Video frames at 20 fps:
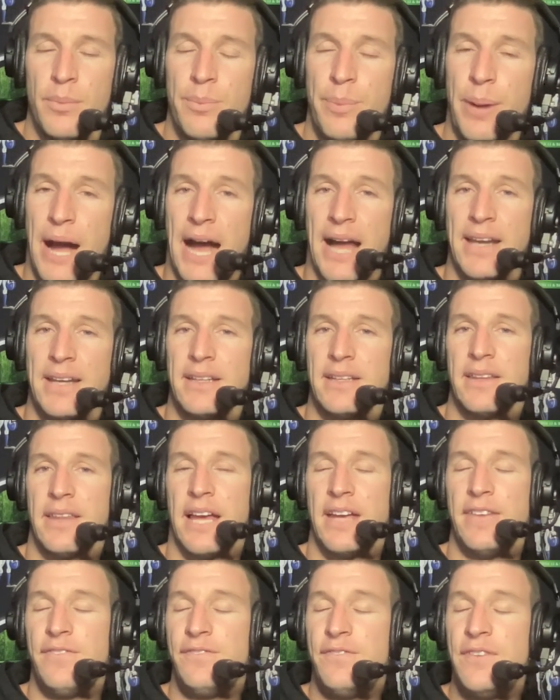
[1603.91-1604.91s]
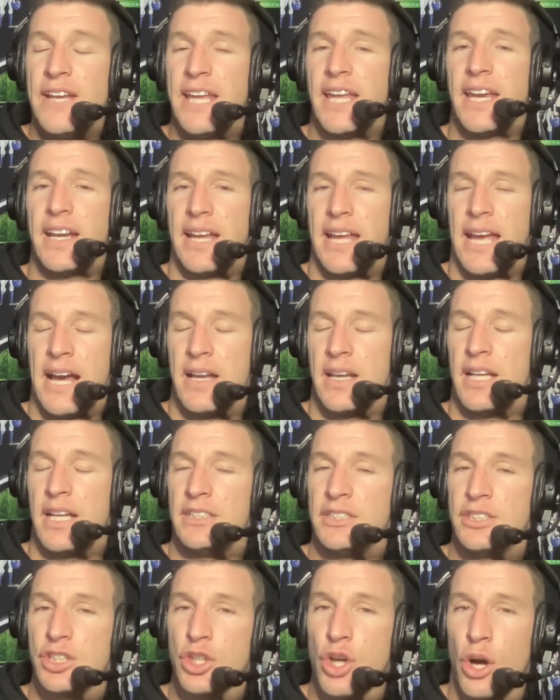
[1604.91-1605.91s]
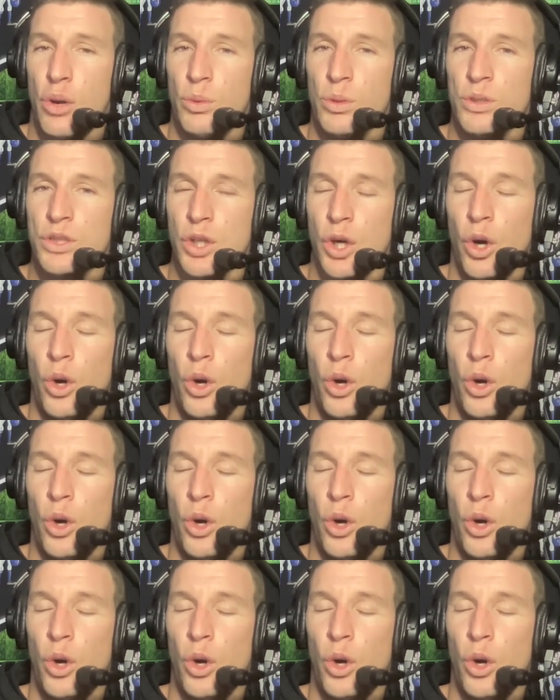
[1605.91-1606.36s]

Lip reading: But they figured it out, and Scott was